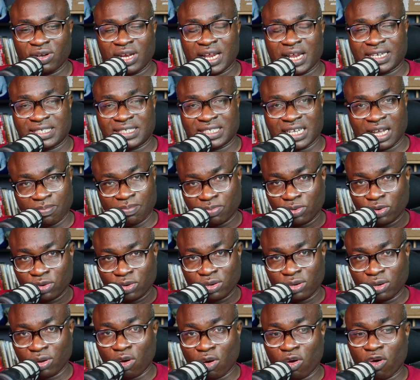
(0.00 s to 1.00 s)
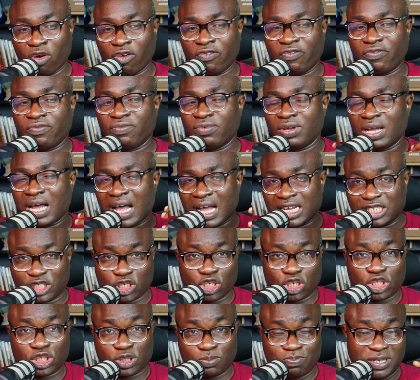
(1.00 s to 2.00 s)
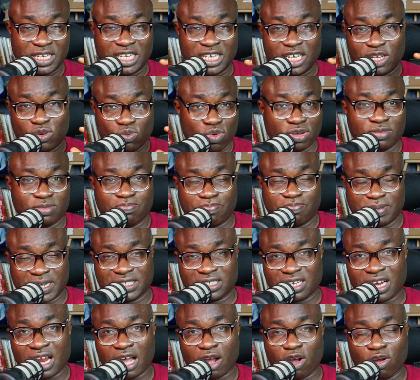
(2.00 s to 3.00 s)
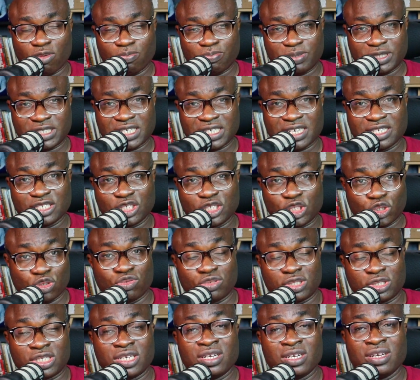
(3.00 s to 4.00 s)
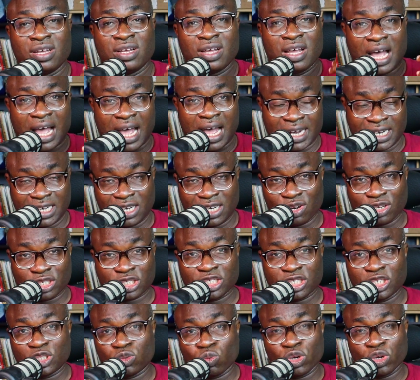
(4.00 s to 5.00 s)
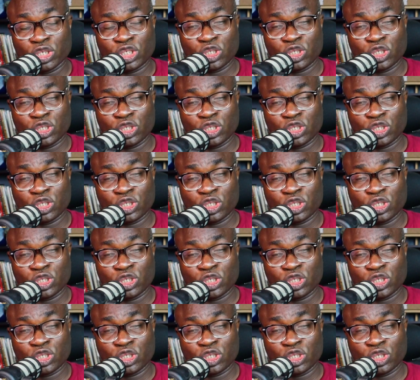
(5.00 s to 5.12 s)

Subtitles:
example of just picking one particular competence to illustrate what